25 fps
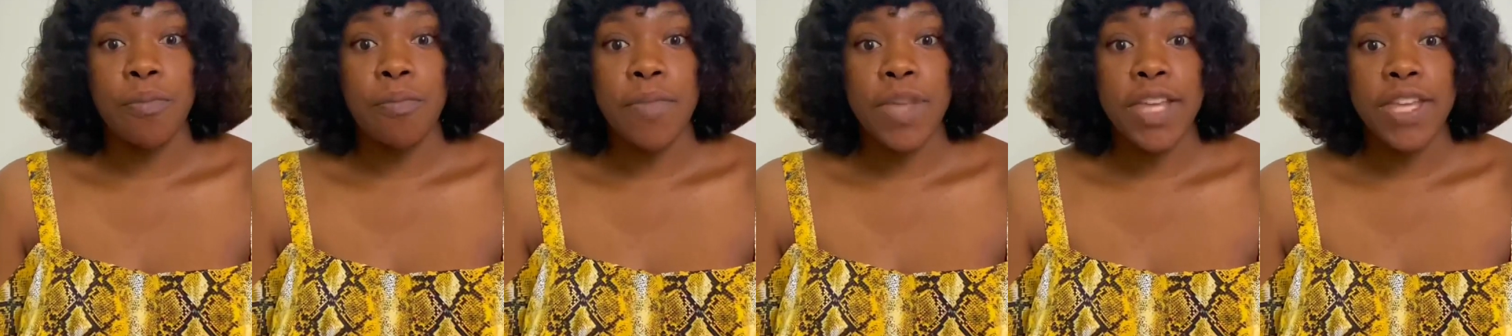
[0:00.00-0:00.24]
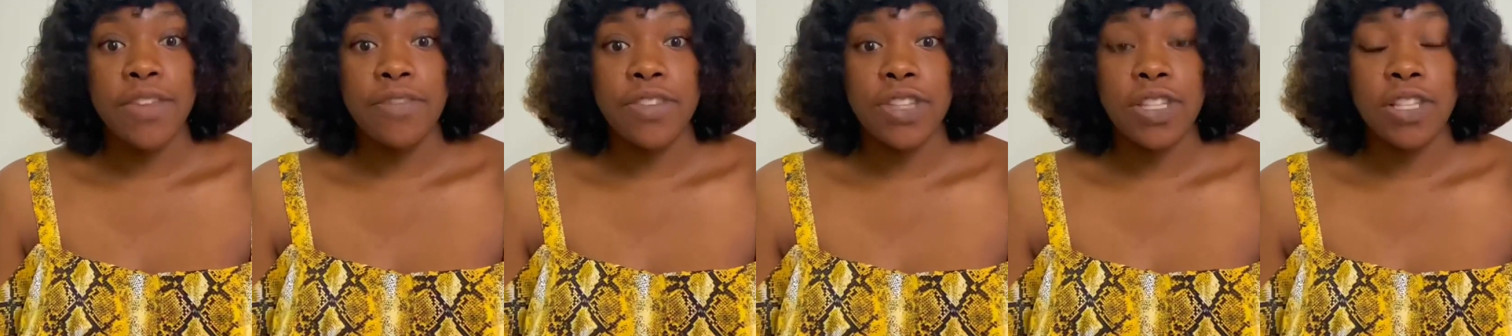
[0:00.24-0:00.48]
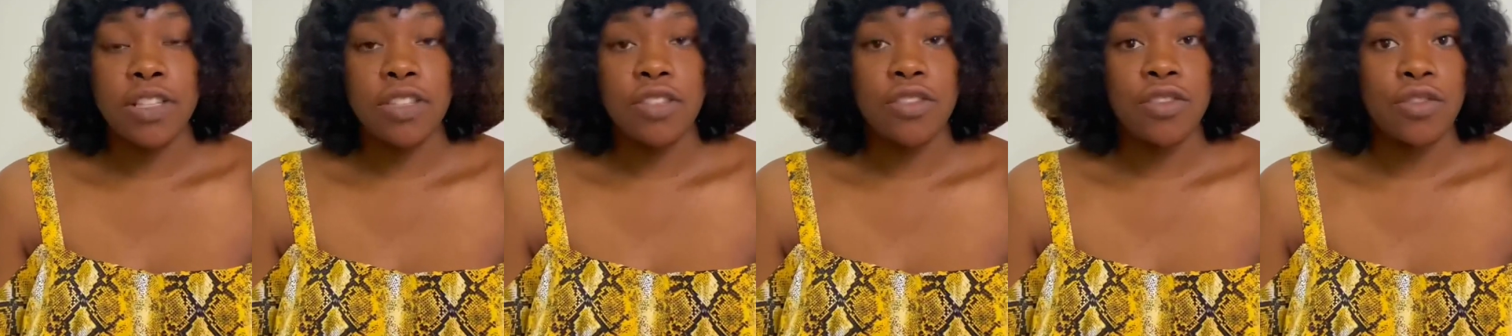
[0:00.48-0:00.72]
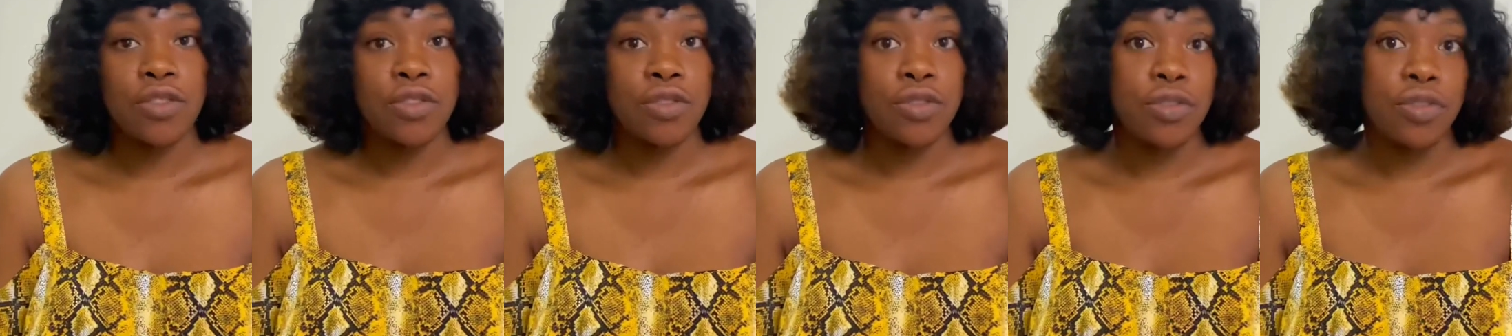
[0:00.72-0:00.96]
Maven
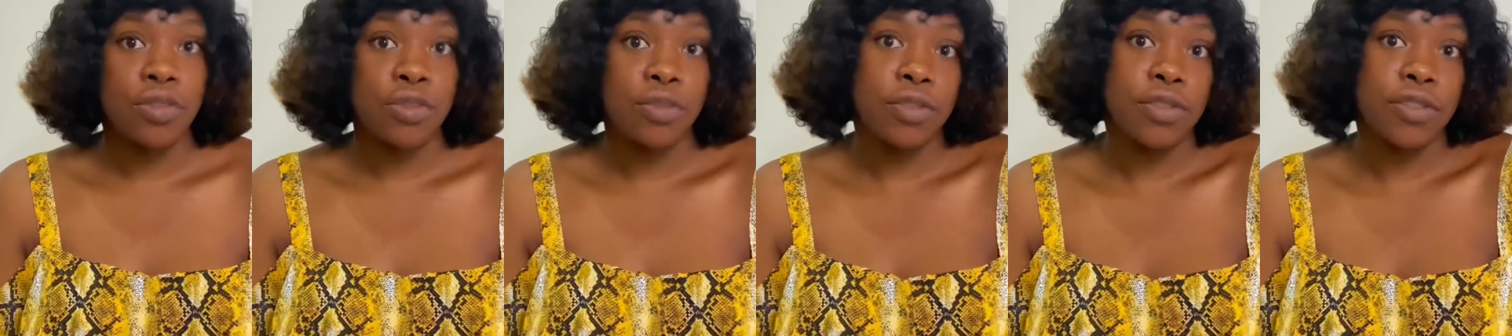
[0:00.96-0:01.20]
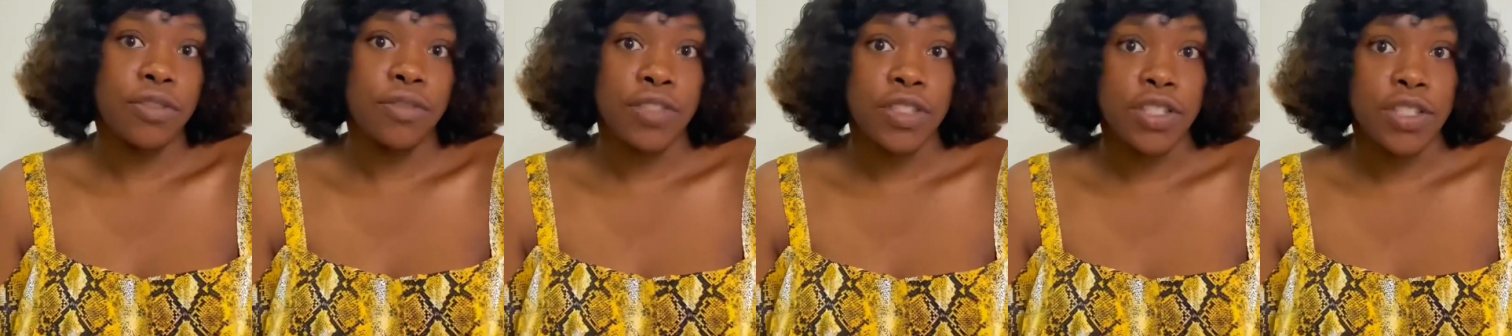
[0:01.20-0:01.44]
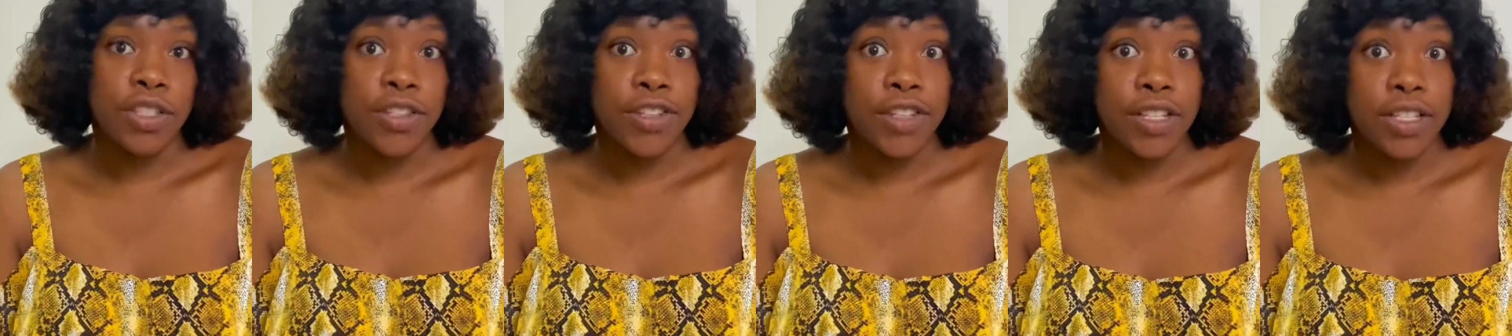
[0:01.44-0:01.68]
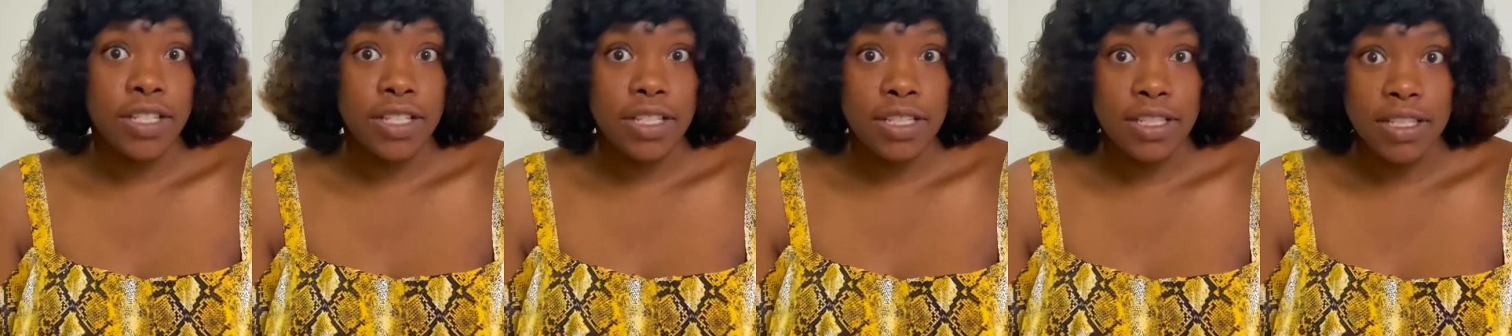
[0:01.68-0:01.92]
Institute of
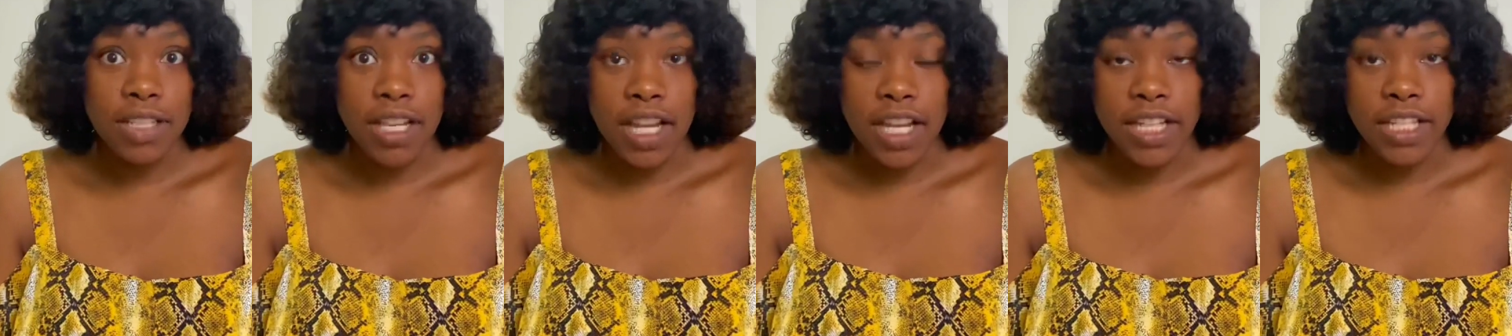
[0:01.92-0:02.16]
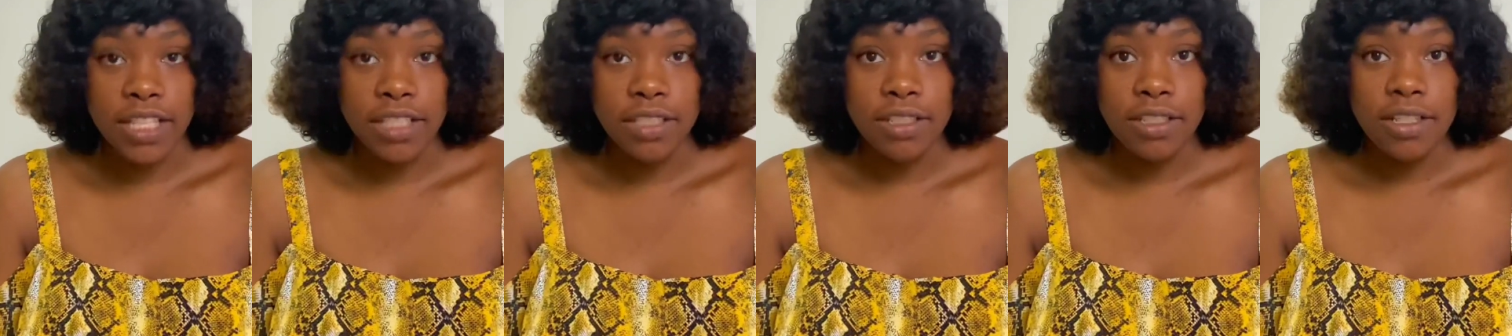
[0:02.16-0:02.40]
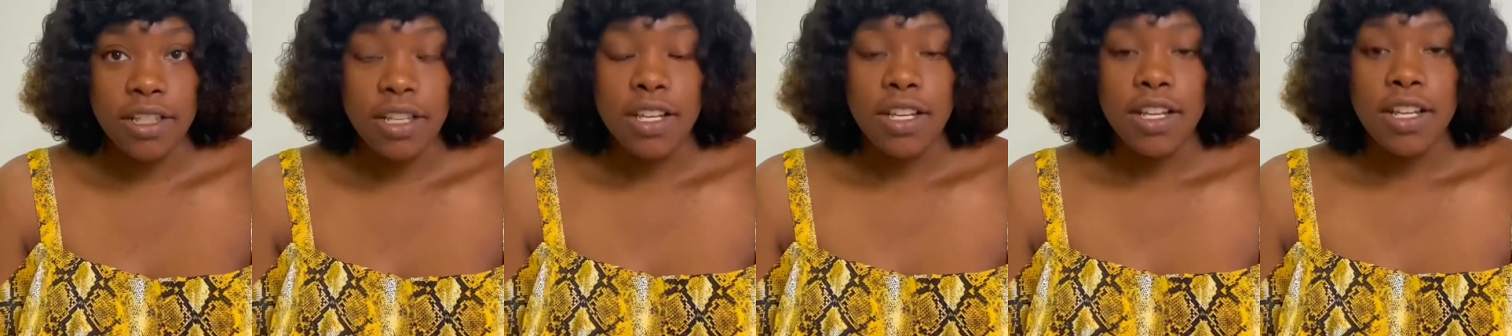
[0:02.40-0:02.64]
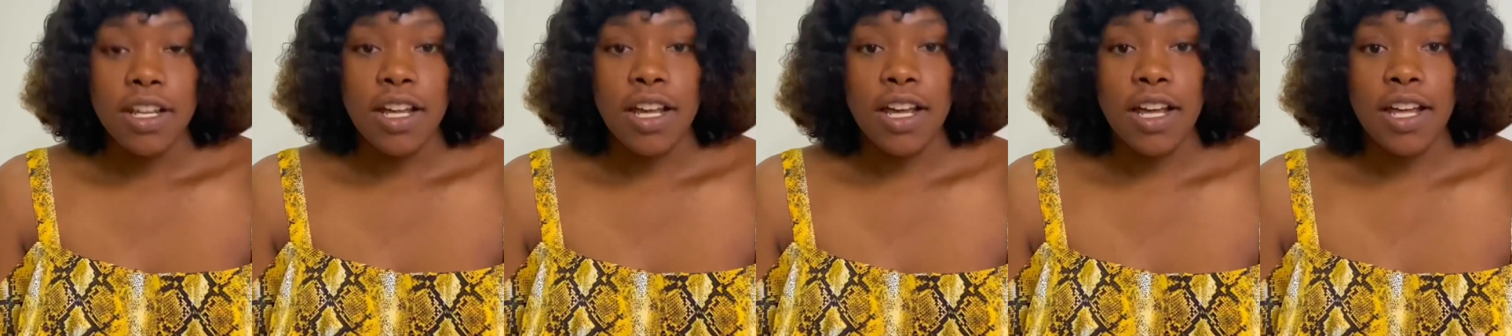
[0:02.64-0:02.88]
Interior Design,
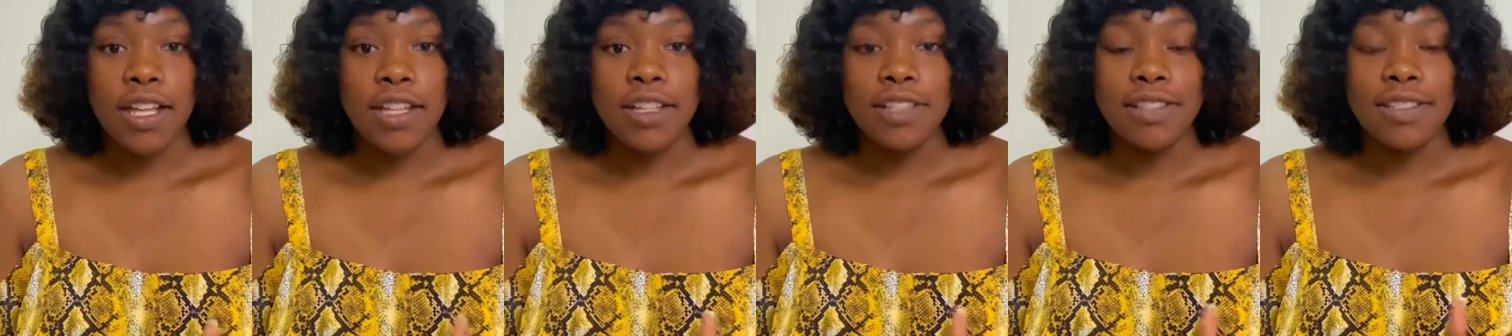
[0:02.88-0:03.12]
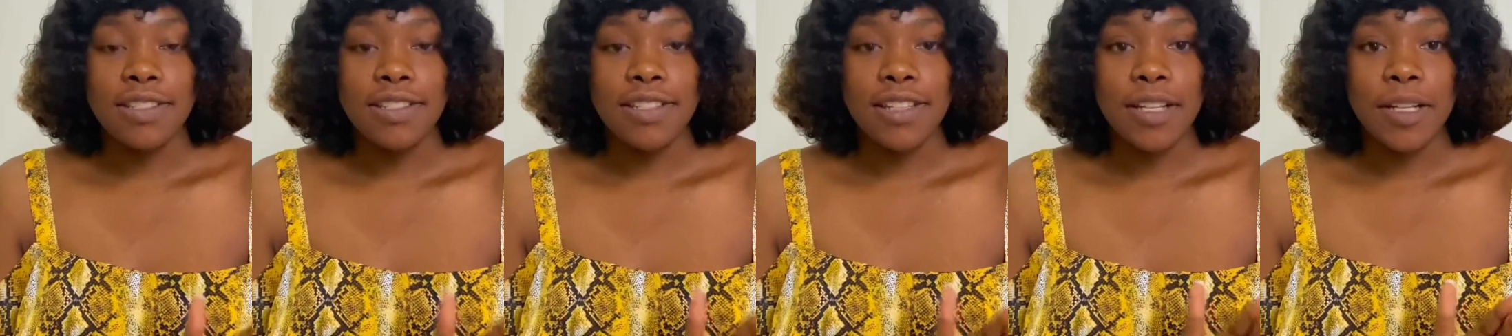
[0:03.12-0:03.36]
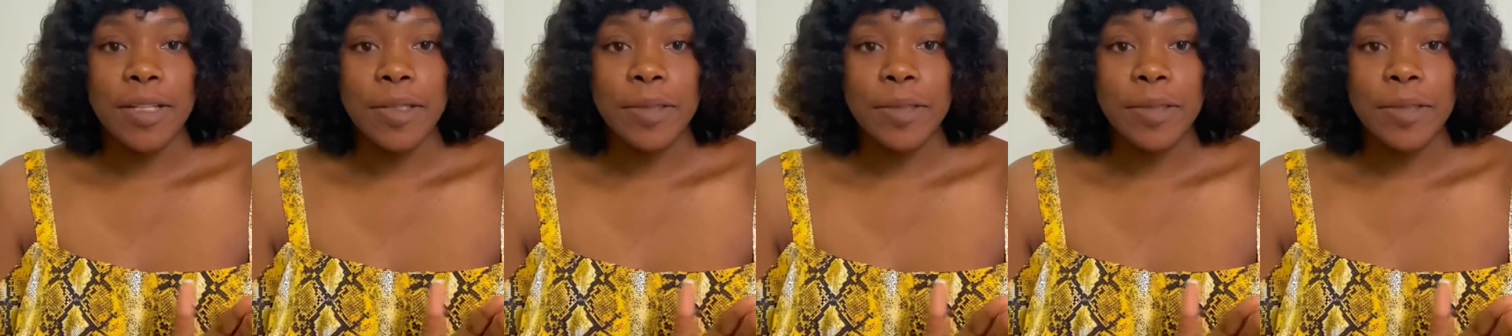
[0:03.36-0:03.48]
and